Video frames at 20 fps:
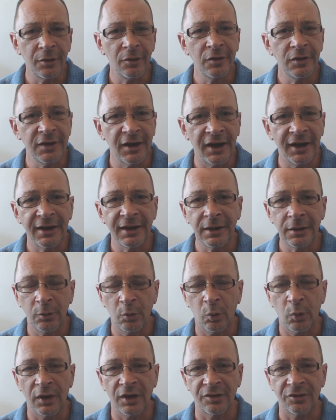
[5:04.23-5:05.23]
good
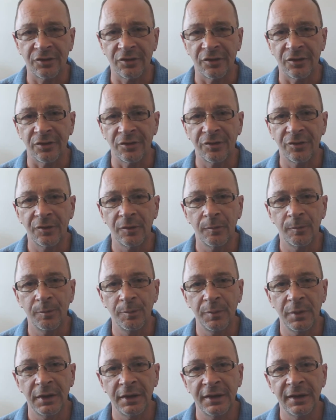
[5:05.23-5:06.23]
guiding questions.
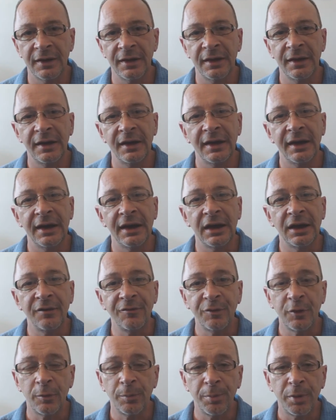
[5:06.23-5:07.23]
And
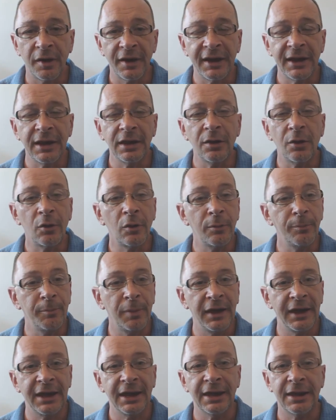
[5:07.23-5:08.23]
if you're planning
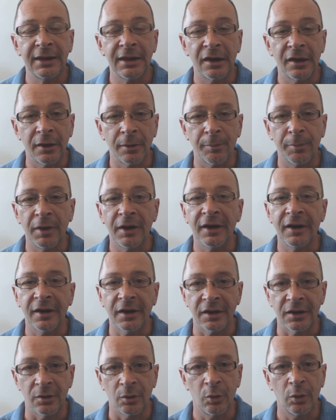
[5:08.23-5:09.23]
on paying out of
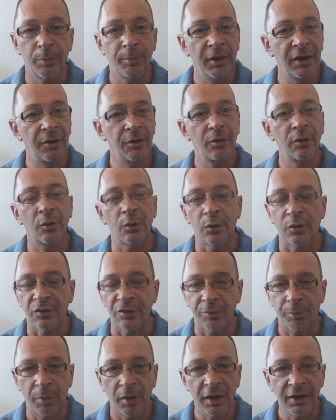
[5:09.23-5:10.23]
pocket, or better known
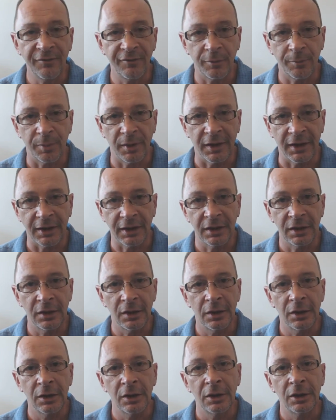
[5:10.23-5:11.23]
as private pay,
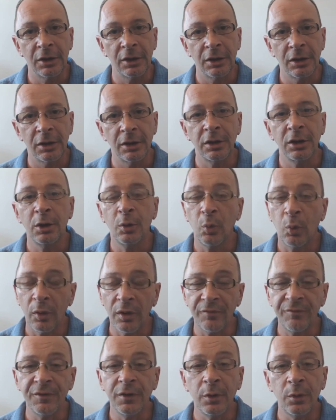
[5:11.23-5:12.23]
you
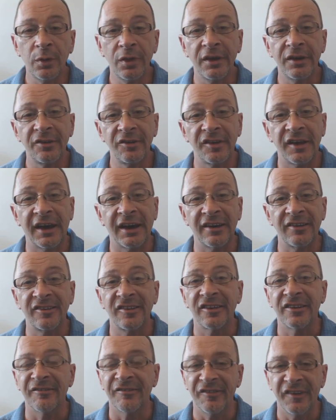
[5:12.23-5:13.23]
want to view this
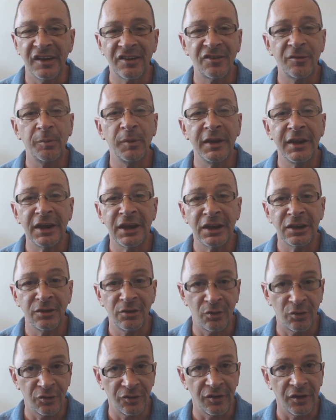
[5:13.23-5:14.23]
as an investment
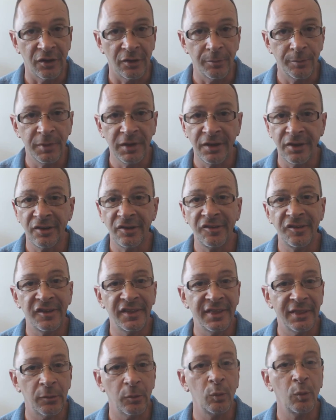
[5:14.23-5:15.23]
in yourself
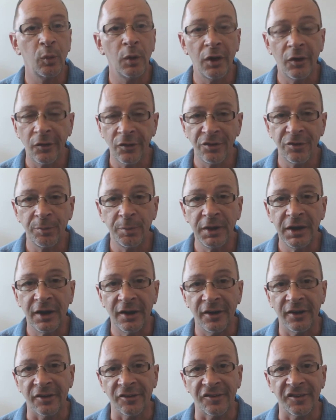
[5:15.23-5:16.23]
because, well, let's be
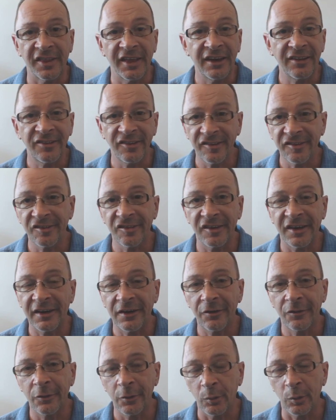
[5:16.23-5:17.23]
honest, that's
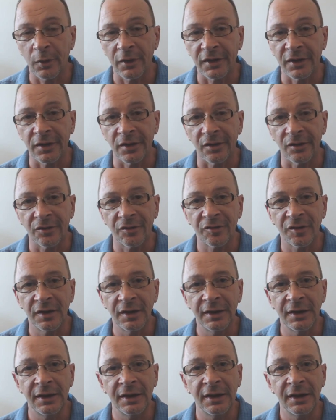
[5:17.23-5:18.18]
exactly what it is.